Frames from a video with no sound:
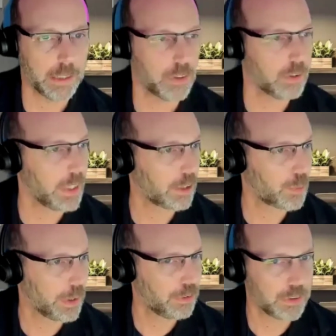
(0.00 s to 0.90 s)
so next
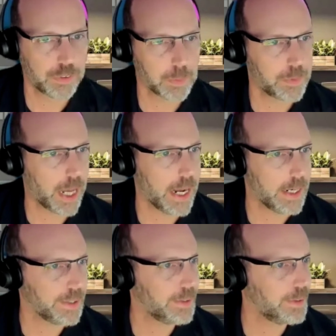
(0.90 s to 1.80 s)
question is from
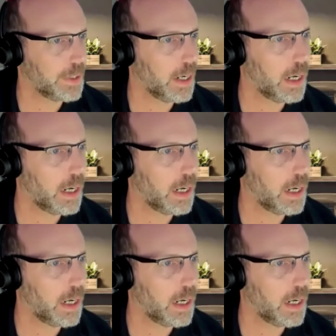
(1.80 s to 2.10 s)
Daniel.